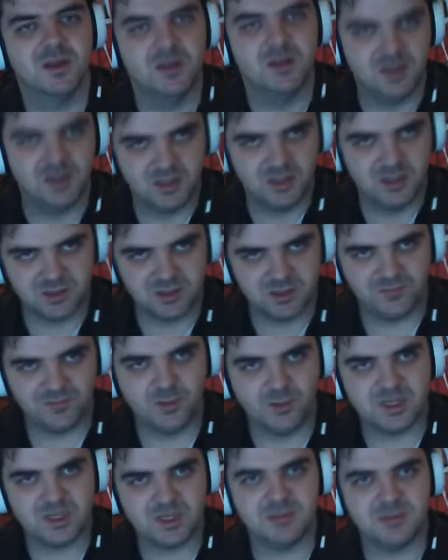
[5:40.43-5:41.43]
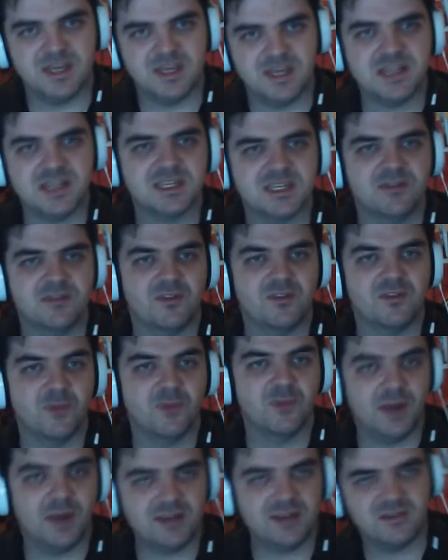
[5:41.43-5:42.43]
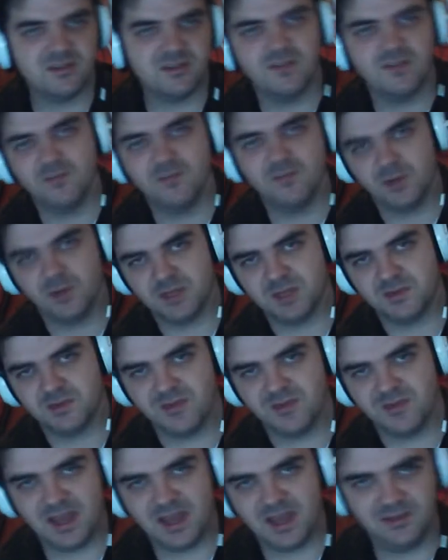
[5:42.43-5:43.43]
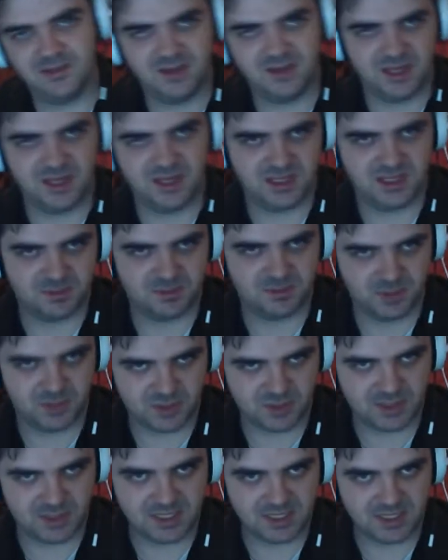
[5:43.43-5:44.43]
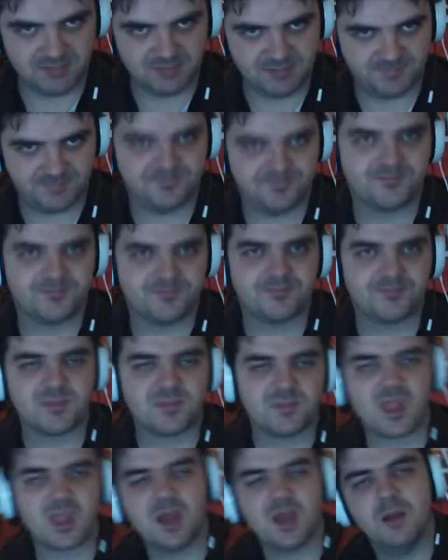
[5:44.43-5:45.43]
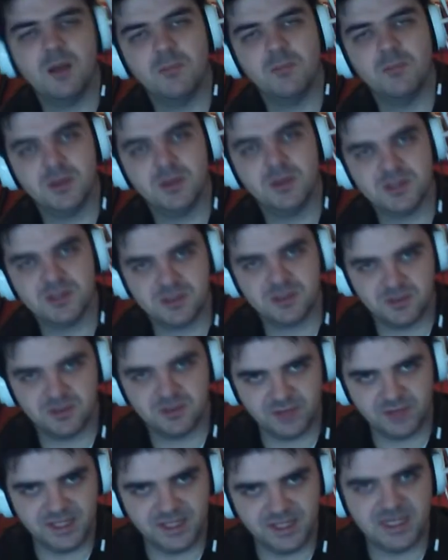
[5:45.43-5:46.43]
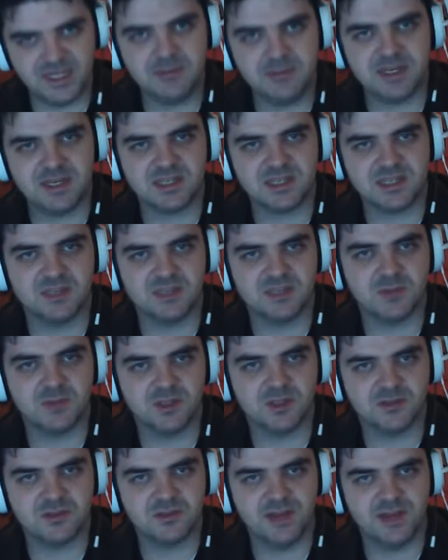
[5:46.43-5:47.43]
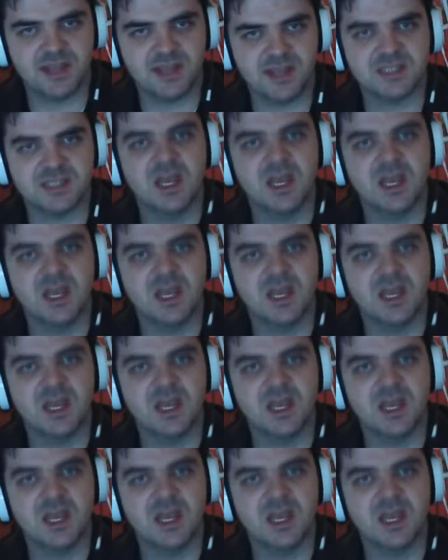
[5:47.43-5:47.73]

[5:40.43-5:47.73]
So 4 times x gives us 4x. 4 times 5 is plus 20. Plus 3 times x is plus 3x.